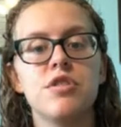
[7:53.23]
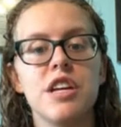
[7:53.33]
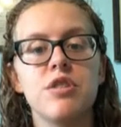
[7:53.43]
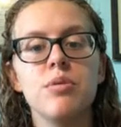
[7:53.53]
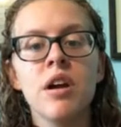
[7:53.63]

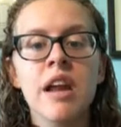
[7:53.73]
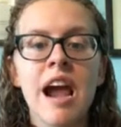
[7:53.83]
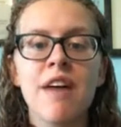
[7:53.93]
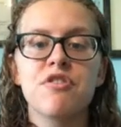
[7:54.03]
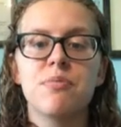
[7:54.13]
they do not
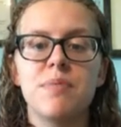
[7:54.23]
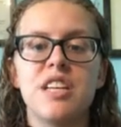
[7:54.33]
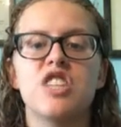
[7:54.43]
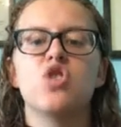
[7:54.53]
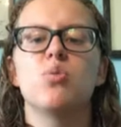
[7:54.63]
have to
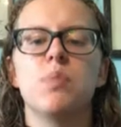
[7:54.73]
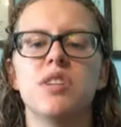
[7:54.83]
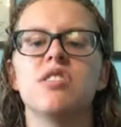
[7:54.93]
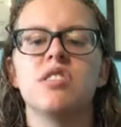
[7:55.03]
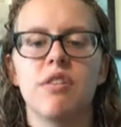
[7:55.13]
be
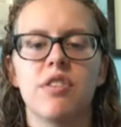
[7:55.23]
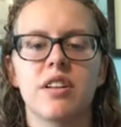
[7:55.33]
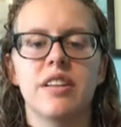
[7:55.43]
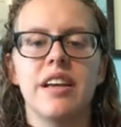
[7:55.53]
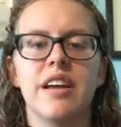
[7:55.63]

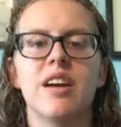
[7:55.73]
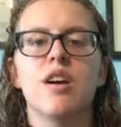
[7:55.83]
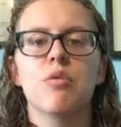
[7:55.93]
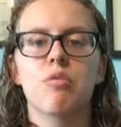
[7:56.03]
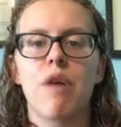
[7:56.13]
specifically
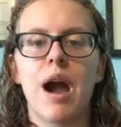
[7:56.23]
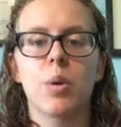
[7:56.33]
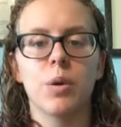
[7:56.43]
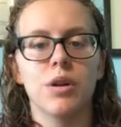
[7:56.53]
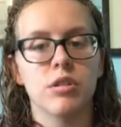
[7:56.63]
rag
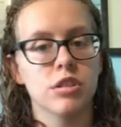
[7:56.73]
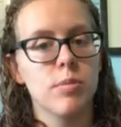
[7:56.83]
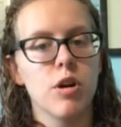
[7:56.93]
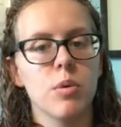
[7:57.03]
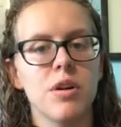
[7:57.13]
wool or
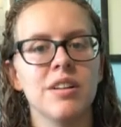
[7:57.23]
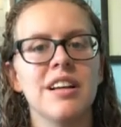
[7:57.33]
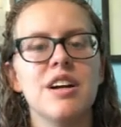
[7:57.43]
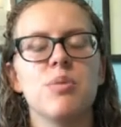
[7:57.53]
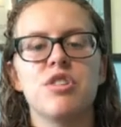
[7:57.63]
smart wool.
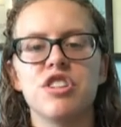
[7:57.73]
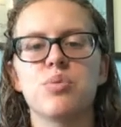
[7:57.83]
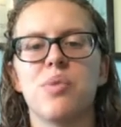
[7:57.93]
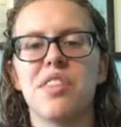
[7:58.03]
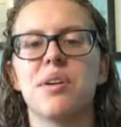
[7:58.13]
We just
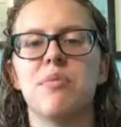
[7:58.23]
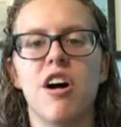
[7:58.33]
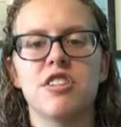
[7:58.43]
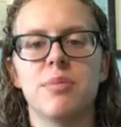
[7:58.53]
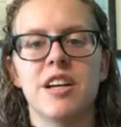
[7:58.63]
want them
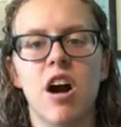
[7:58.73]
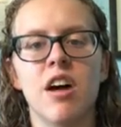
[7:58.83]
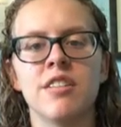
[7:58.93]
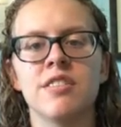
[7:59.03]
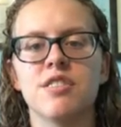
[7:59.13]
not to be
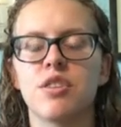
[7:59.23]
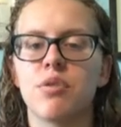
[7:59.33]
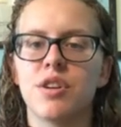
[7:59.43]
cotton. So for